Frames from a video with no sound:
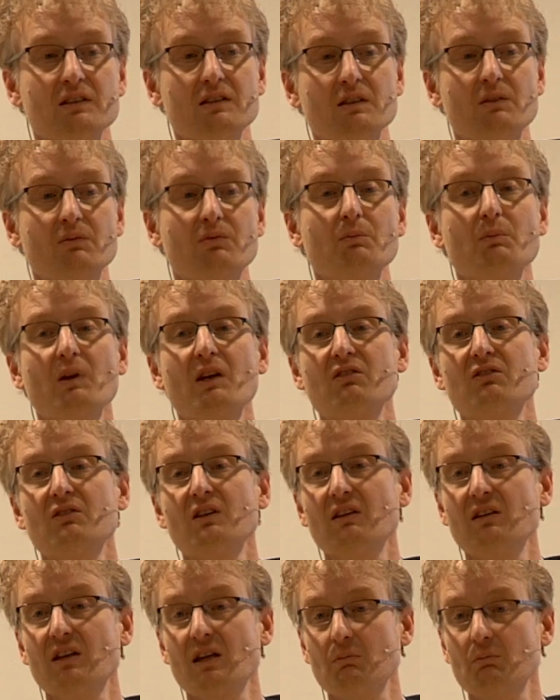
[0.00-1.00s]
little
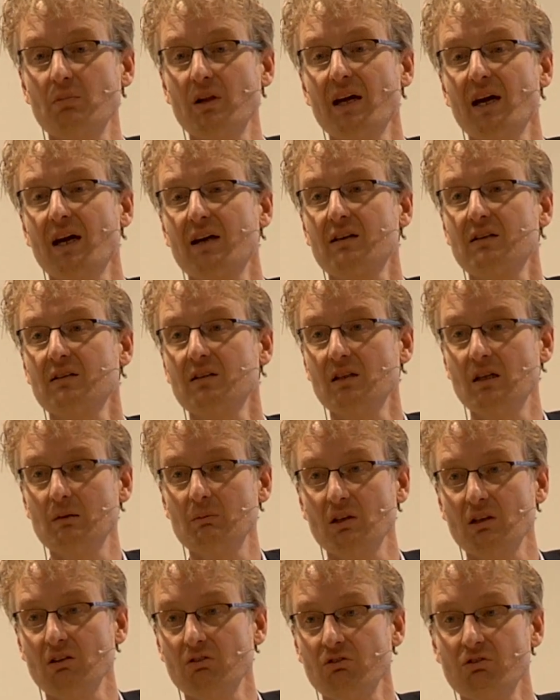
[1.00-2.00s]
information in that black
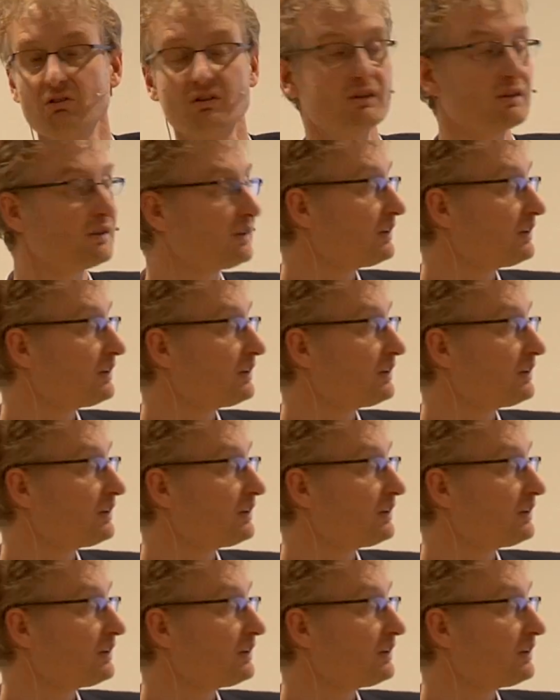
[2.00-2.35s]
image.